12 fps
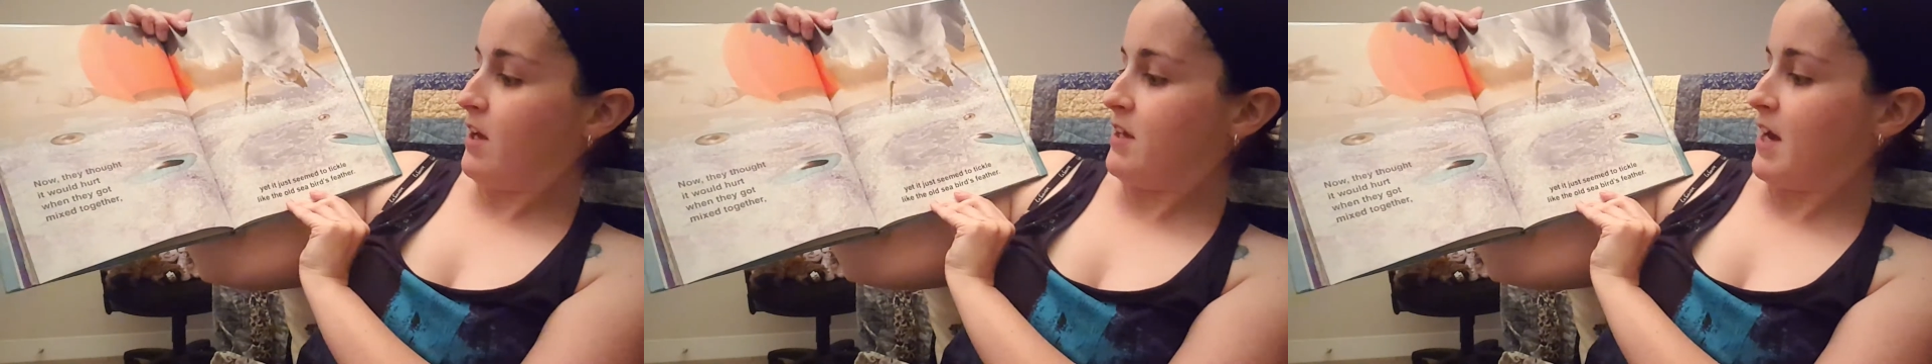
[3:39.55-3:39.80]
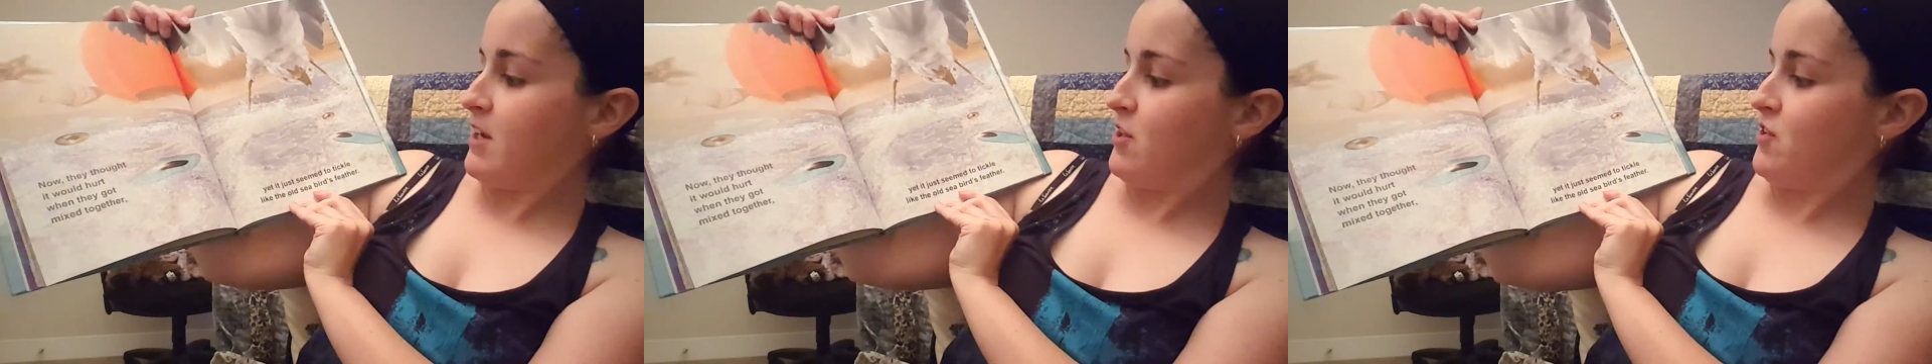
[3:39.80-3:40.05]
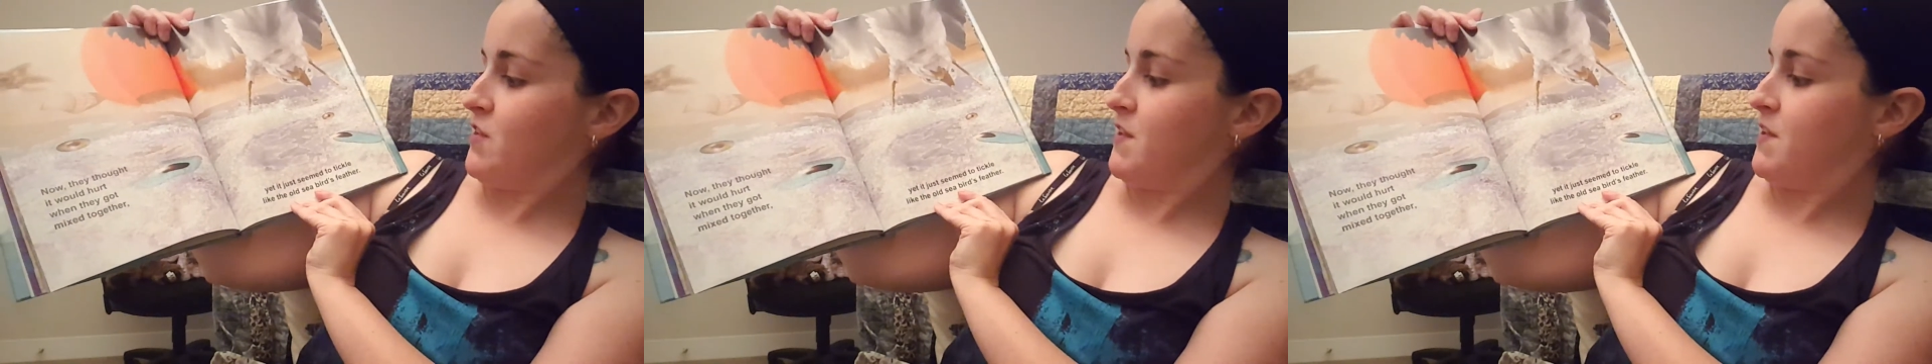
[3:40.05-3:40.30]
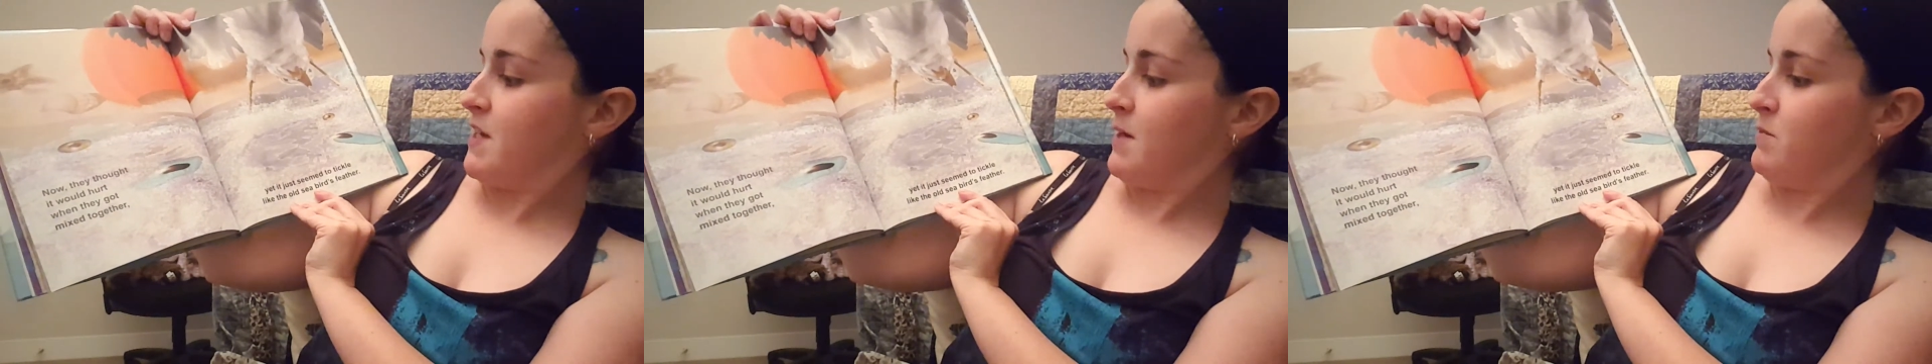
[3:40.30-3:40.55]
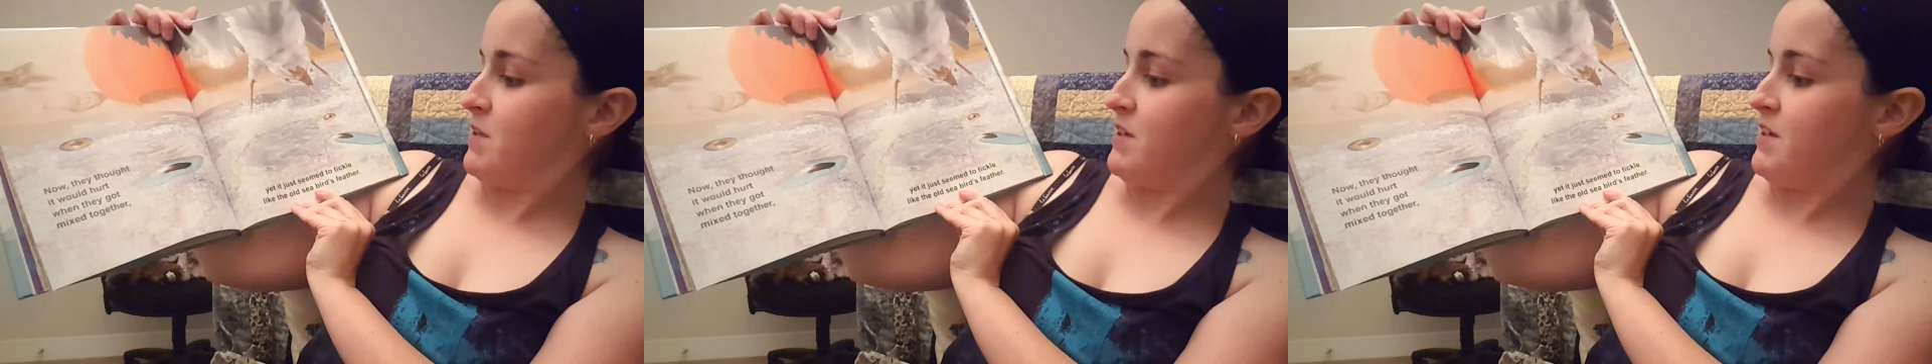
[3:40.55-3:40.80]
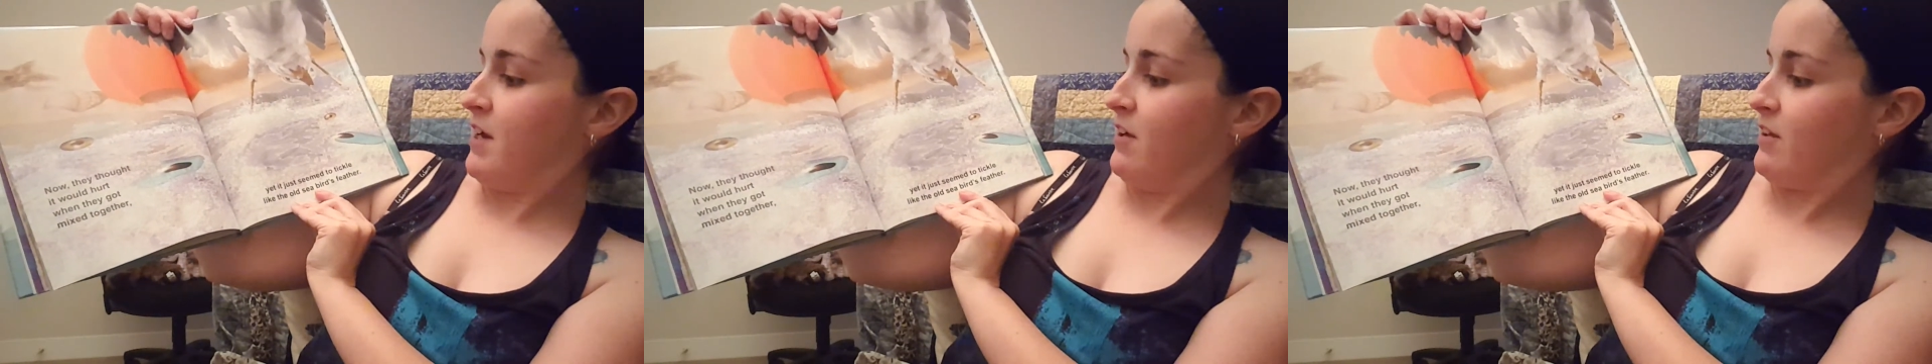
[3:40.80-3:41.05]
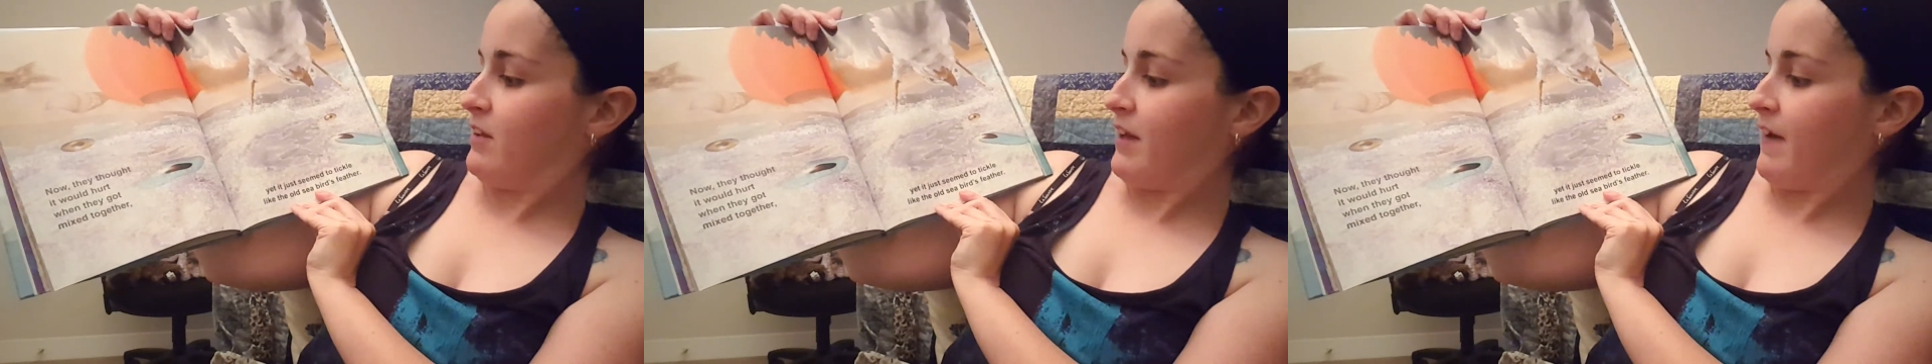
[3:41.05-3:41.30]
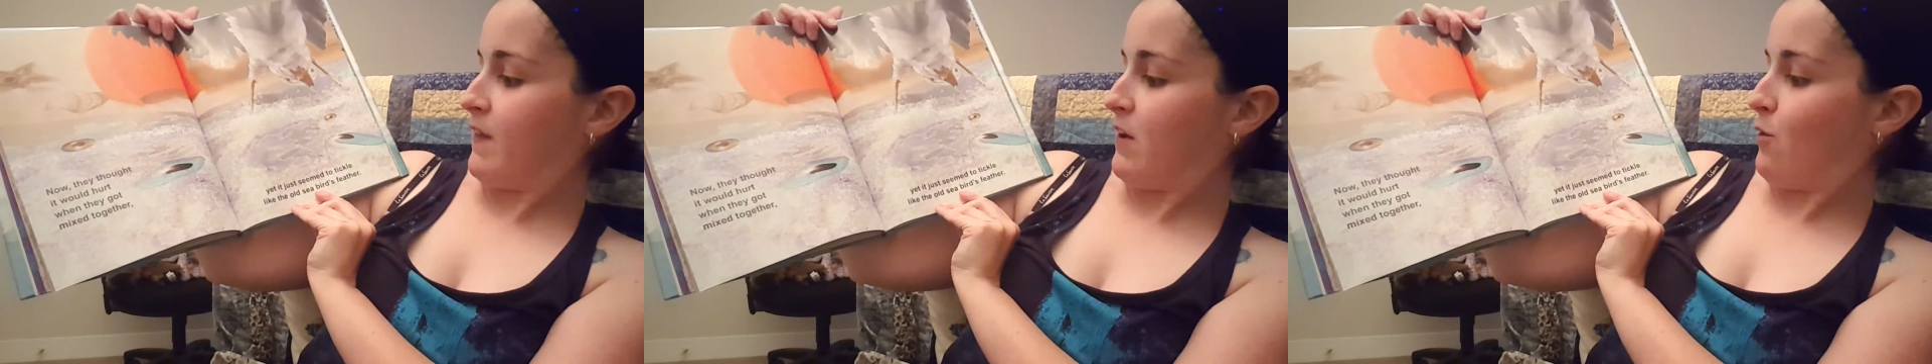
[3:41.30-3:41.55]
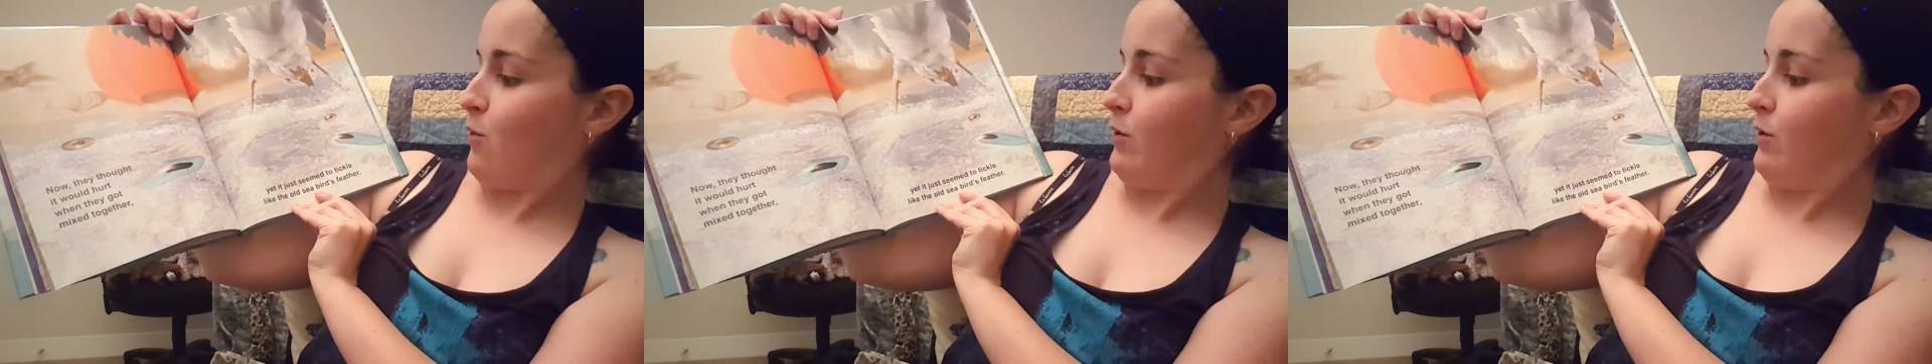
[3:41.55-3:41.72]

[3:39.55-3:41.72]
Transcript: yet it just seemed to tickle like the